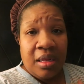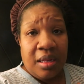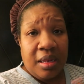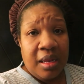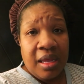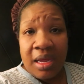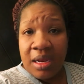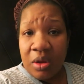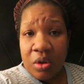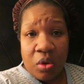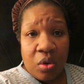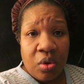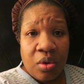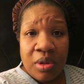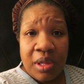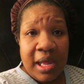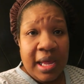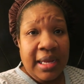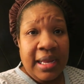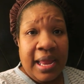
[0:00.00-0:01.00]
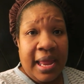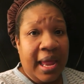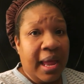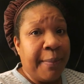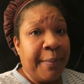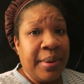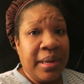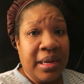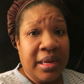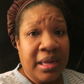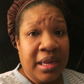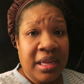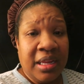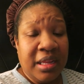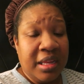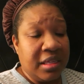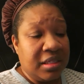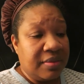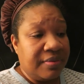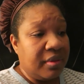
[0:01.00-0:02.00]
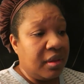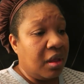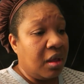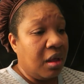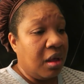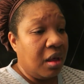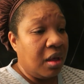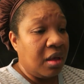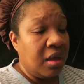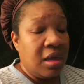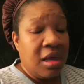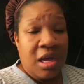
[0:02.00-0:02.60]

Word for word: Not a whole lot happening in this vlog,